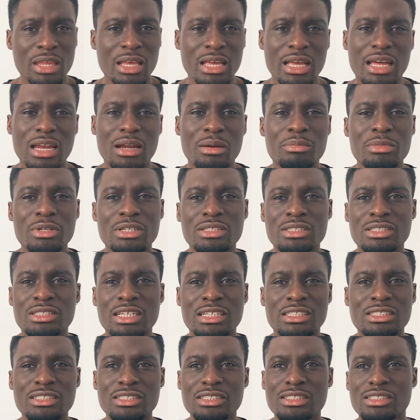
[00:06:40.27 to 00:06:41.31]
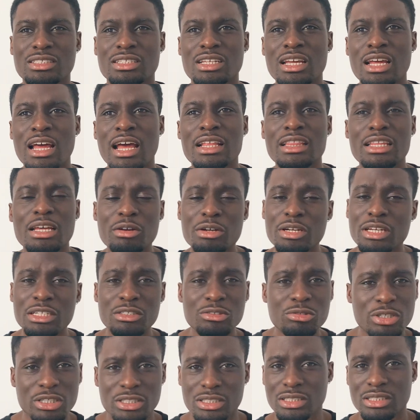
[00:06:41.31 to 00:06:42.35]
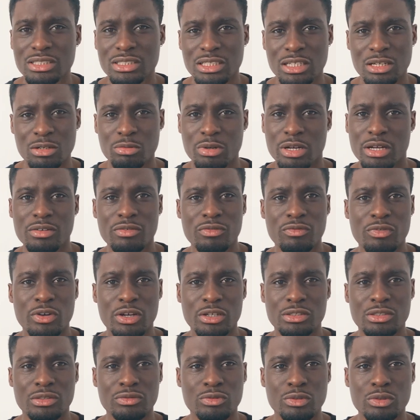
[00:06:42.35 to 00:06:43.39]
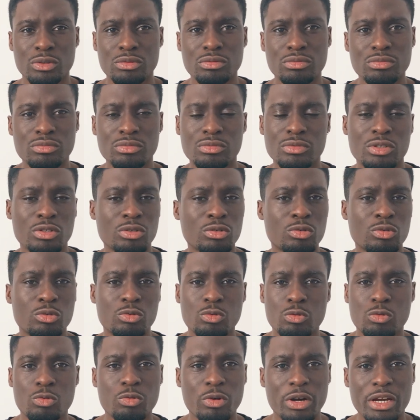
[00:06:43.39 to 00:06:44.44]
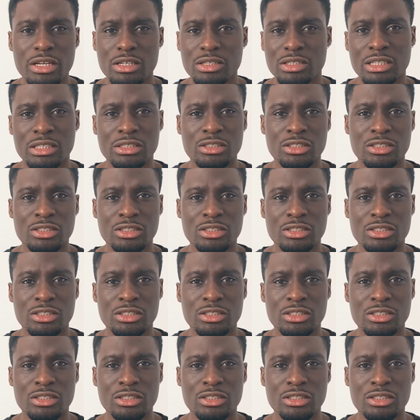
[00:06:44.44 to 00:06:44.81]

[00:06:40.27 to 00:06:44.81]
And I mean, they're an interesting silhouette. First of all, great in